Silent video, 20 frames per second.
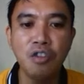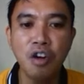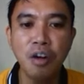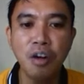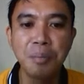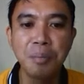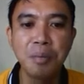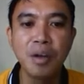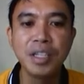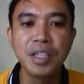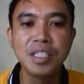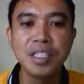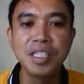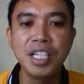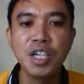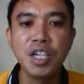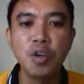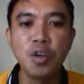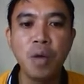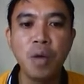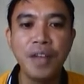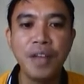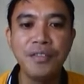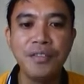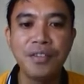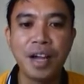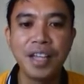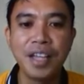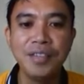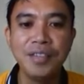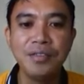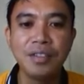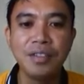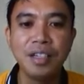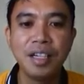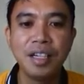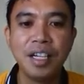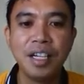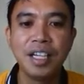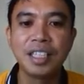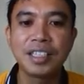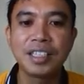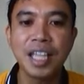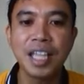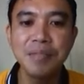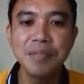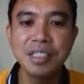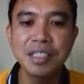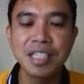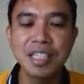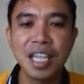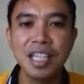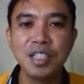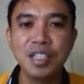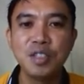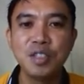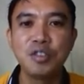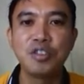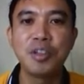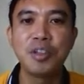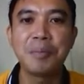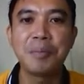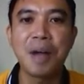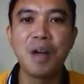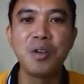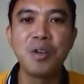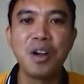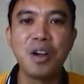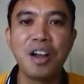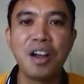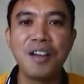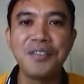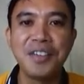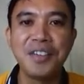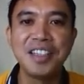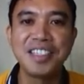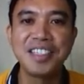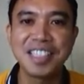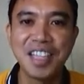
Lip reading: 4.015 times 10 to the power of